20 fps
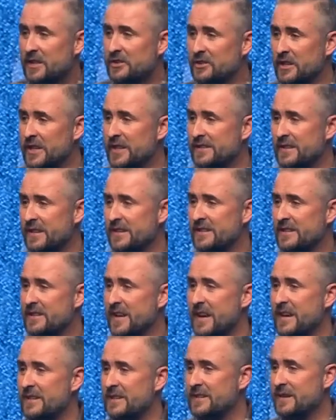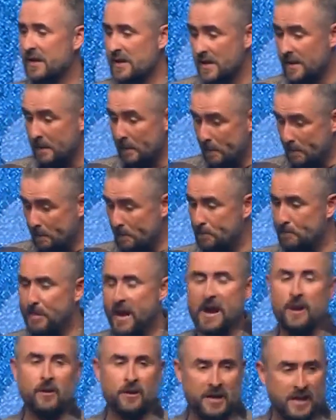Jesus says,
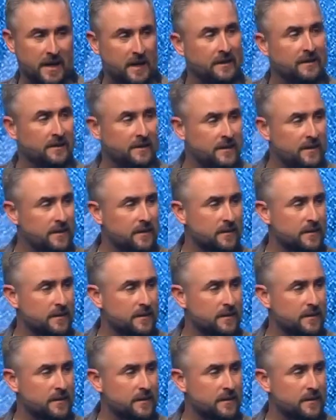bury it.